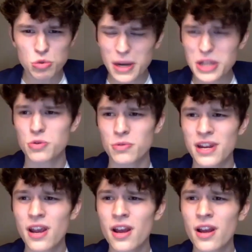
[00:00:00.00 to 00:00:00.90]

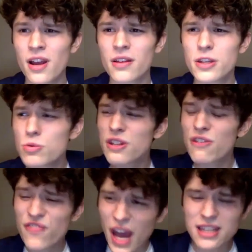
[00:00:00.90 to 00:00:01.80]
treachery used
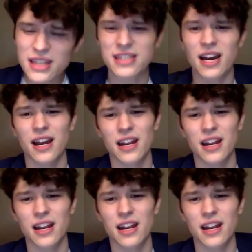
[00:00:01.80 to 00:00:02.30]
to Valentine.